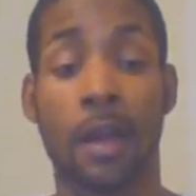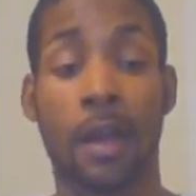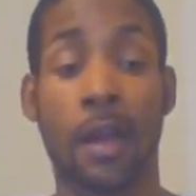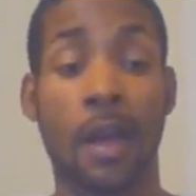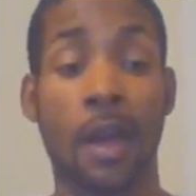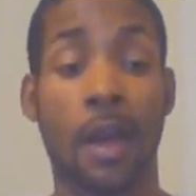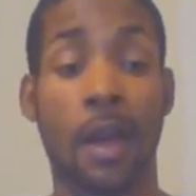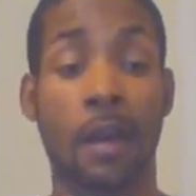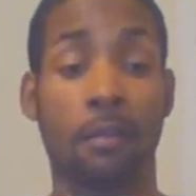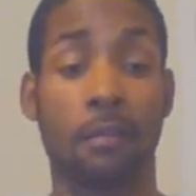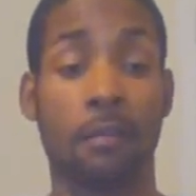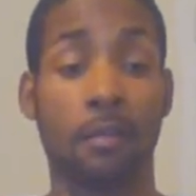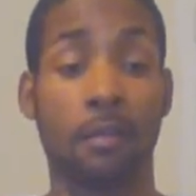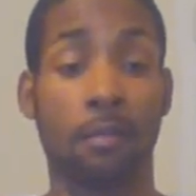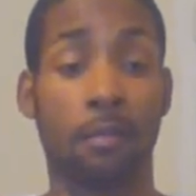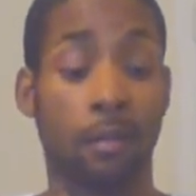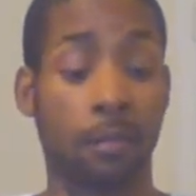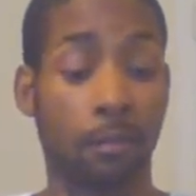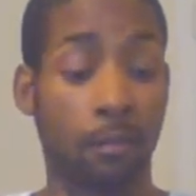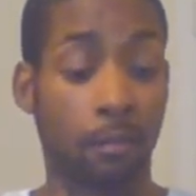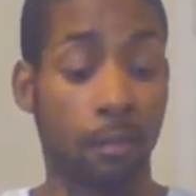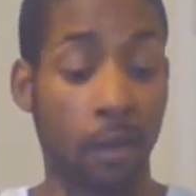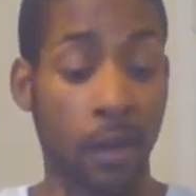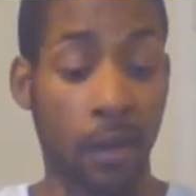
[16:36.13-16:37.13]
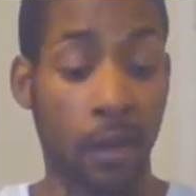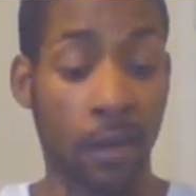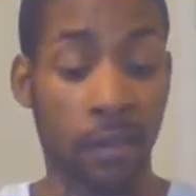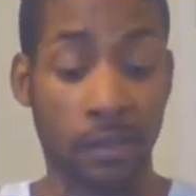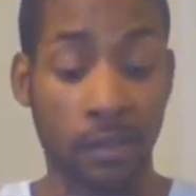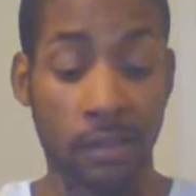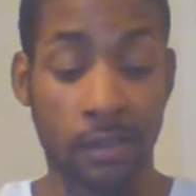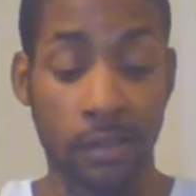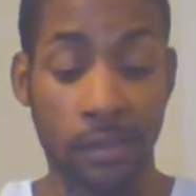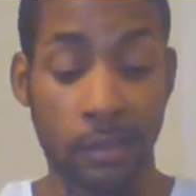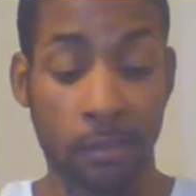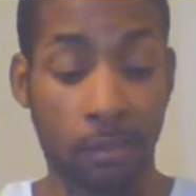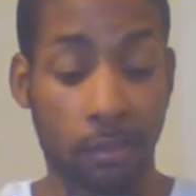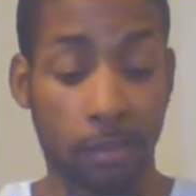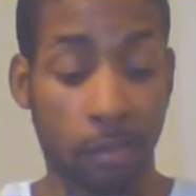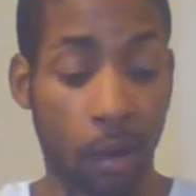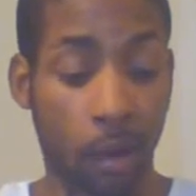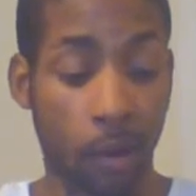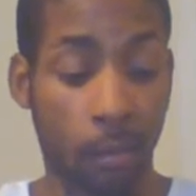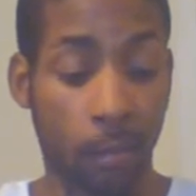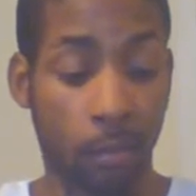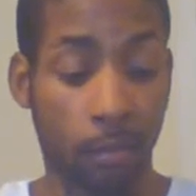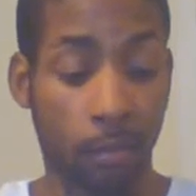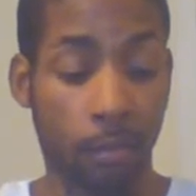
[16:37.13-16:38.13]
haven't been practicing
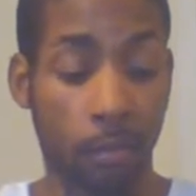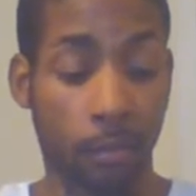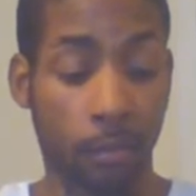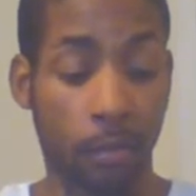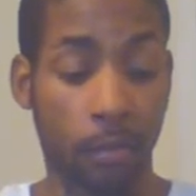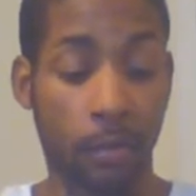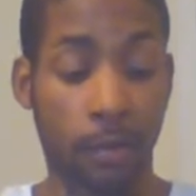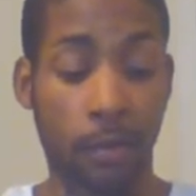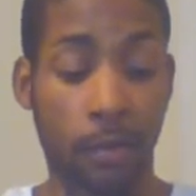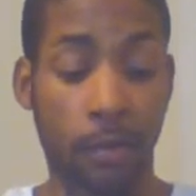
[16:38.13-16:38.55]
proper